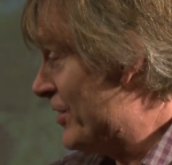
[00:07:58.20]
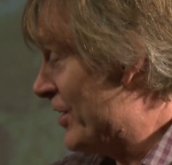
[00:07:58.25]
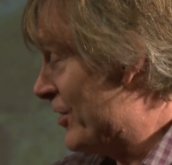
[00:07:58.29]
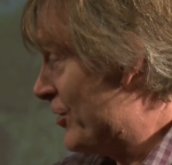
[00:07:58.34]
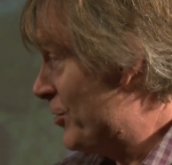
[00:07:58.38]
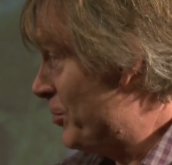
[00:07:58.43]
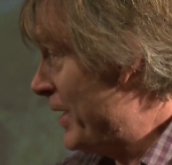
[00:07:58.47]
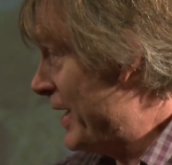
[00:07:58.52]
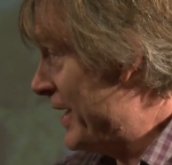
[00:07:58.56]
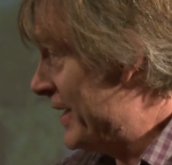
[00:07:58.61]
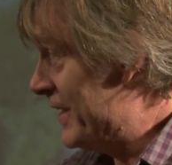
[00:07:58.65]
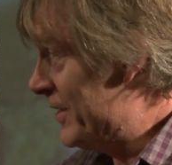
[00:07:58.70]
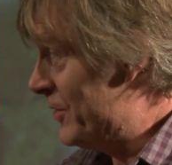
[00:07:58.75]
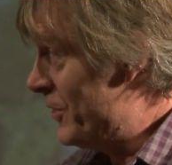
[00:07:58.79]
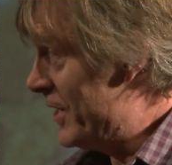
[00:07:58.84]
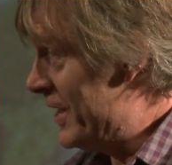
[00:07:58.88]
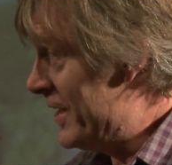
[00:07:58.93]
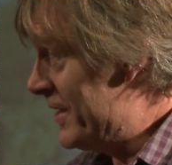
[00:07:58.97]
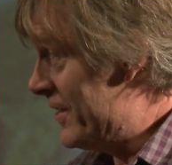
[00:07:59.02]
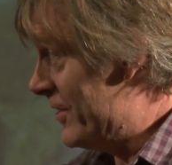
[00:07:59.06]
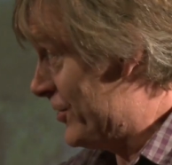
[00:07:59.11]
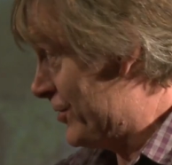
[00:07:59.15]
explain
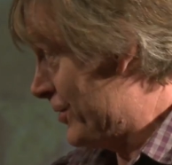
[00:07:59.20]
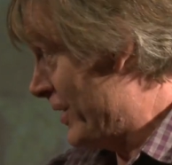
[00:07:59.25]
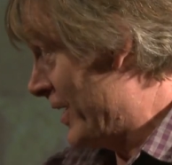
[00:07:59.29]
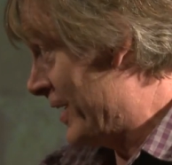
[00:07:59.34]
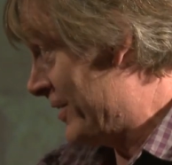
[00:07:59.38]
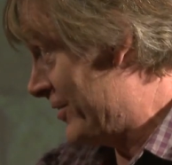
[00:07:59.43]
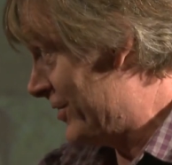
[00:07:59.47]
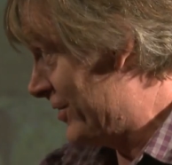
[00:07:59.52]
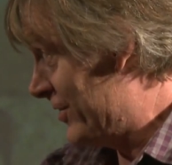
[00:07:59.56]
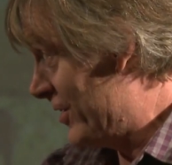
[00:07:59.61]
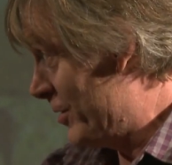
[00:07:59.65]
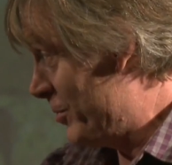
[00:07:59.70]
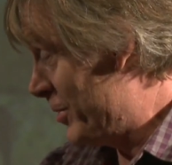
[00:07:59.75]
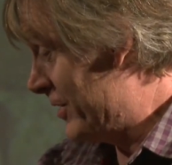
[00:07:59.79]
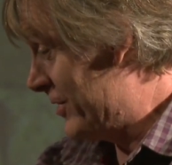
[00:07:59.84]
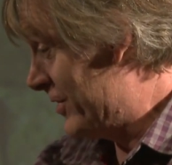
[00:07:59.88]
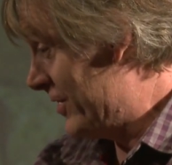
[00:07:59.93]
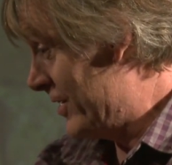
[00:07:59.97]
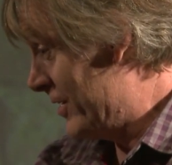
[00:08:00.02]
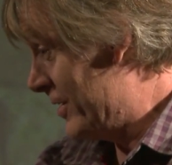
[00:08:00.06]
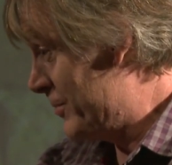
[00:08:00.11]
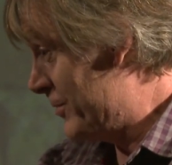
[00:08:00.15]
away this relationship
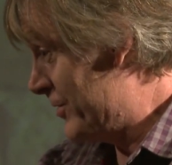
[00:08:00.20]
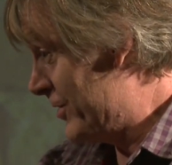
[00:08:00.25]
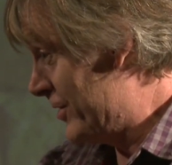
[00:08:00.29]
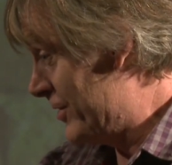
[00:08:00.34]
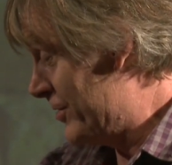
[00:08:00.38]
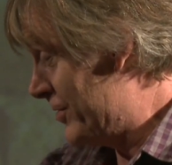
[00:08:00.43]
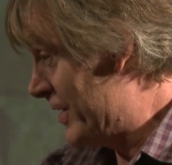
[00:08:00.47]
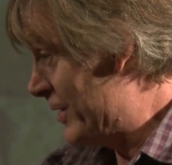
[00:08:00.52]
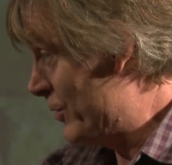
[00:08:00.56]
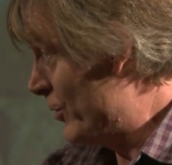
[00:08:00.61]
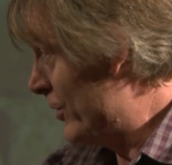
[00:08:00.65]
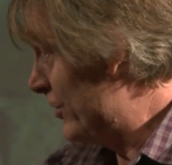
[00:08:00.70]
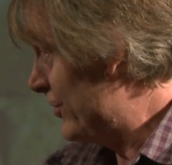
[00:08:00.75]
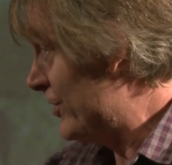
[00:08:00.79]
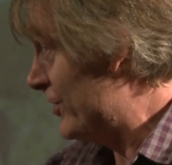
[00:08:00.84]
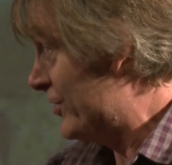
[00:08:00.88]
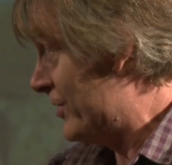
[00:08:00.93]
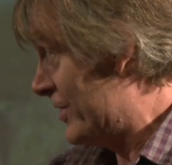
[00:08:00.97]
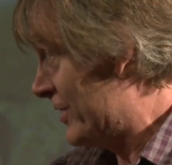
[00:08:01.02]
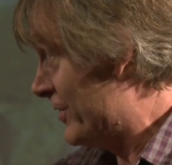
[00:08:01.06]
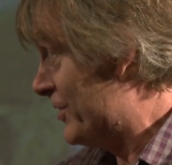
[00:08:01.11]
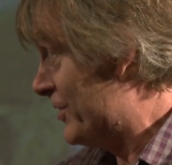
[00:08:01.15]
in terms of he was using